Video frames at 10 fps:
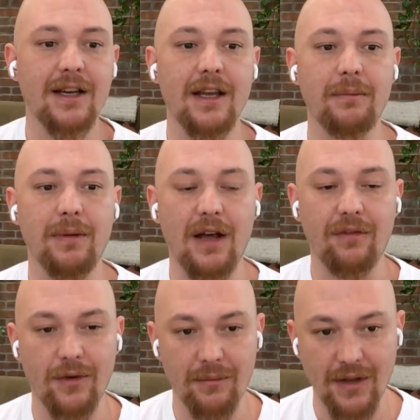a
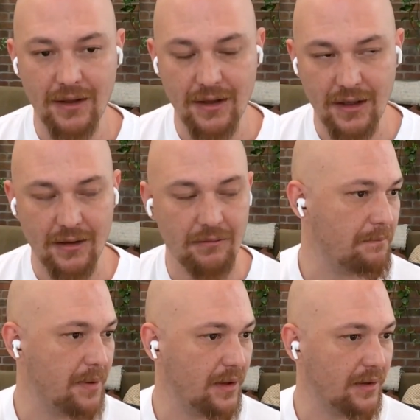platform that they
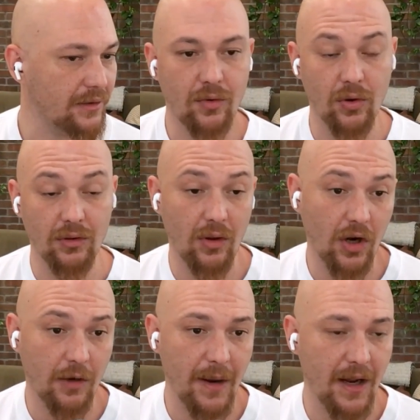built called
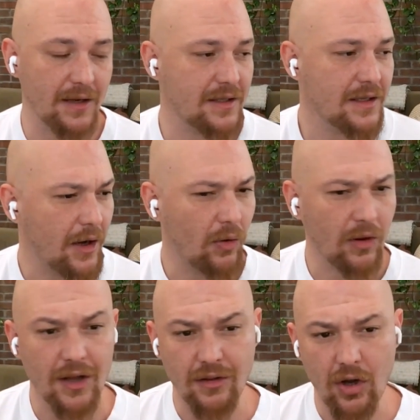Larkbase
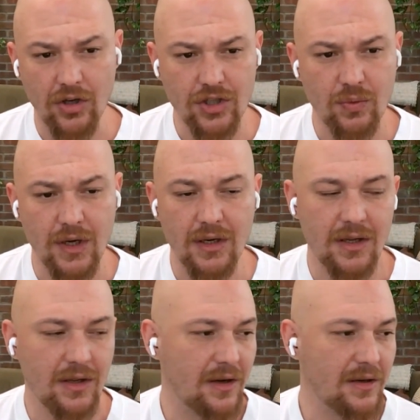and Lark Suite.
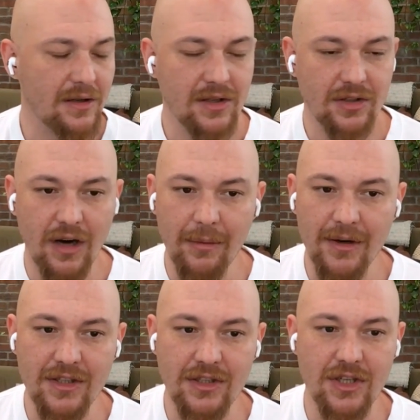You can describe it
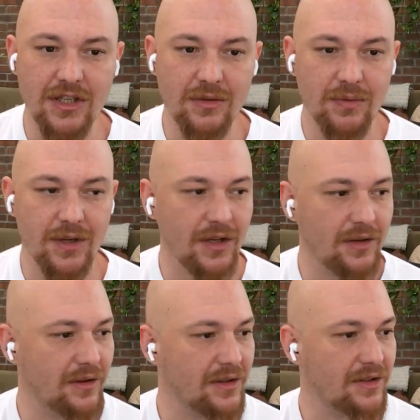as G Suite,
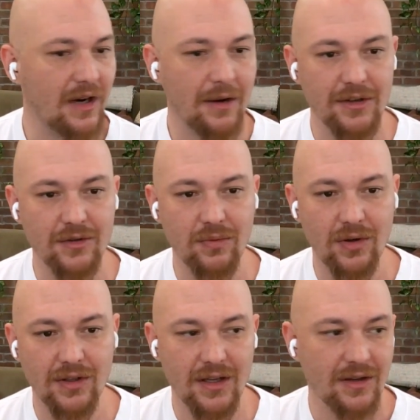you can describe it as
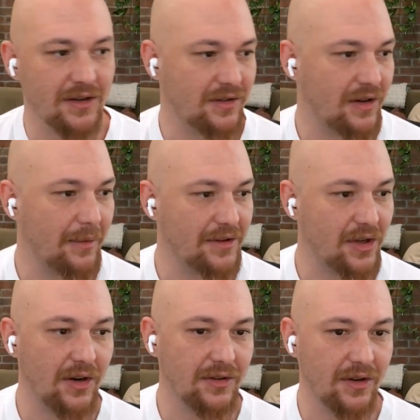Workday, you can describe it as
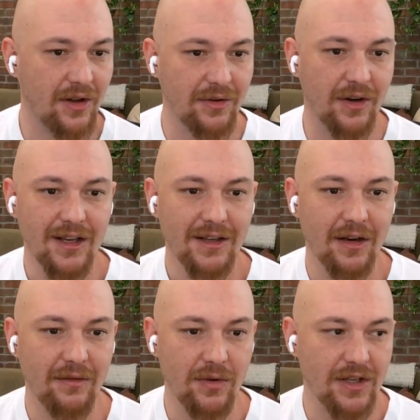100 other kind
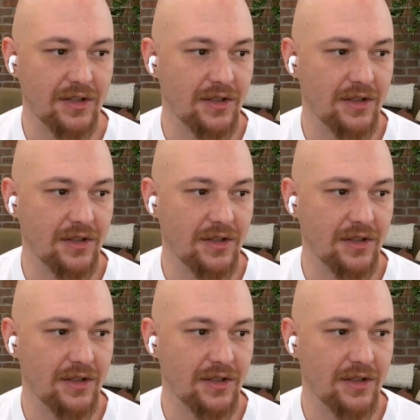of US